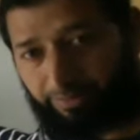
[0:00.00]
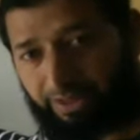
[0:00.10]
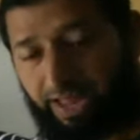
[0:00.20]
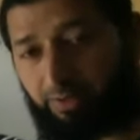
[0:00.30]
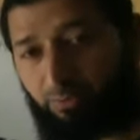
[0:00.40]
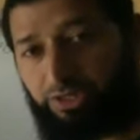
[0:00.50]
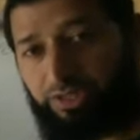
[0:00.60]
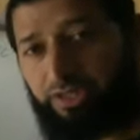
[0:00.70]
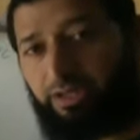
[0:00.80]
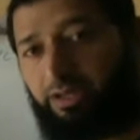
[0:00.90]
Like
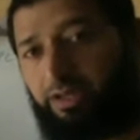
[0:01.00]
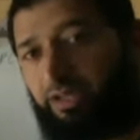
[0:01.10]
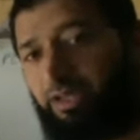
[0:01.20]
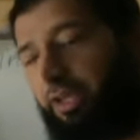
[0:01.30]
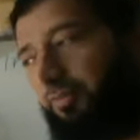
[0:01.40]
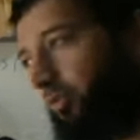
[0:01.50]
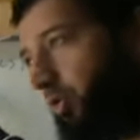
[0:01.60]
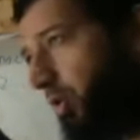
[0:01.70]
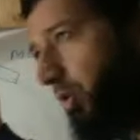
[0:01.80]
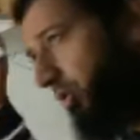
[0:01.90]
if you
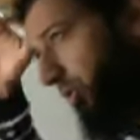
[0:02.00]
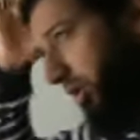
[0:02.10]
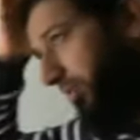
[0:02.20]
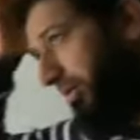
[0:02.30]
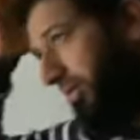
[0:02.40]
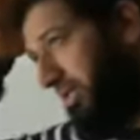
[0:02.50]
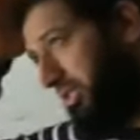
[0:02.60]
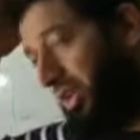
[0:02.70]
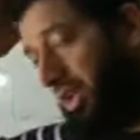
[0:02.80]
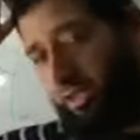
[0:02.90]
go to the
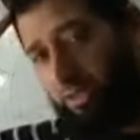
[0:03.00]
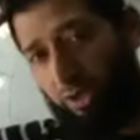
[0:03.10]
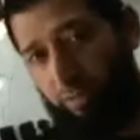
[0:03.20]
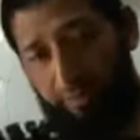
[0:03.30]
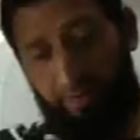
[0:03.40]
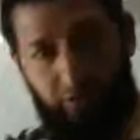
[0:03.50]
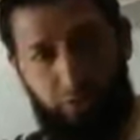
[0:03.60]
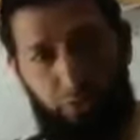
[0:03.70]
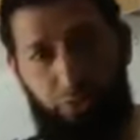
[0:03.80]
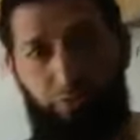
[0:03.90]
previous class or the previous
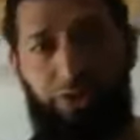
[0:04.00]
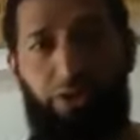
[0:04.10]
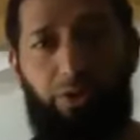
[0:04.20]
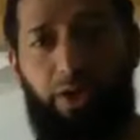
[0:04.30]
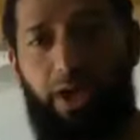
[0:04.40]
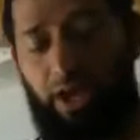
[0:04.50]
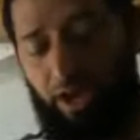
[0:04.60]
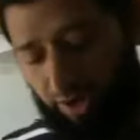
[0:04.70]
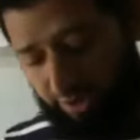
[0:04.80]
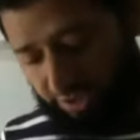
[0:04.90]
YouTube video
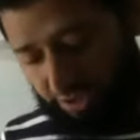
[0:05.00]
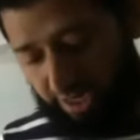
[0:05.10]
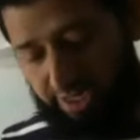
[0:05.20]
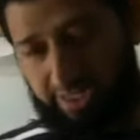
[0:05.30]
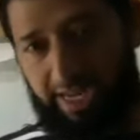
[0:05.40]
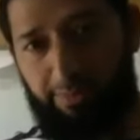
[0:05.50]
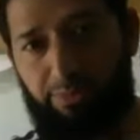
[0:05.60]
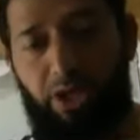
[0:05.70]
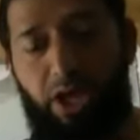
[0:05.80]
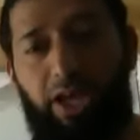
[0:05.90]
on restriction
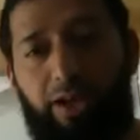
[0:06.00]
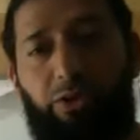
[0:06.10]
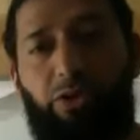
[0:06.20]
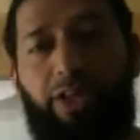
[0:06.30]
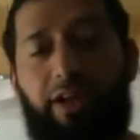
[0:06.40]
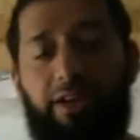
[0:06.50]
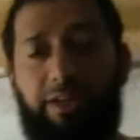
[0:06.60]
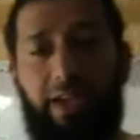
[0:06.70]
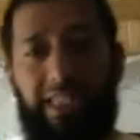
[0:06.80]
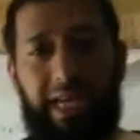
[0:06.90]
enzymes, we know that
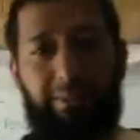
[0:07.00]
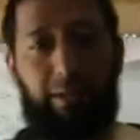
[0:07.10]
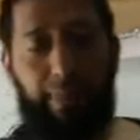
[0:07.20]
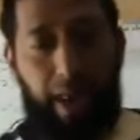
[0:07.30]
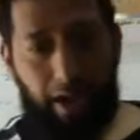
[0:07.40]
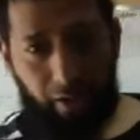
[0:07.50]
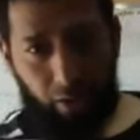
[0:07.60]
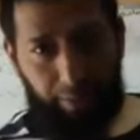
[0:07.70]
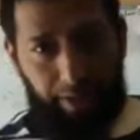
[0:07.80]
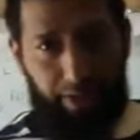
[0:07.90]
restriction enzymes are
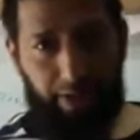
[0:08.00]
palindromic.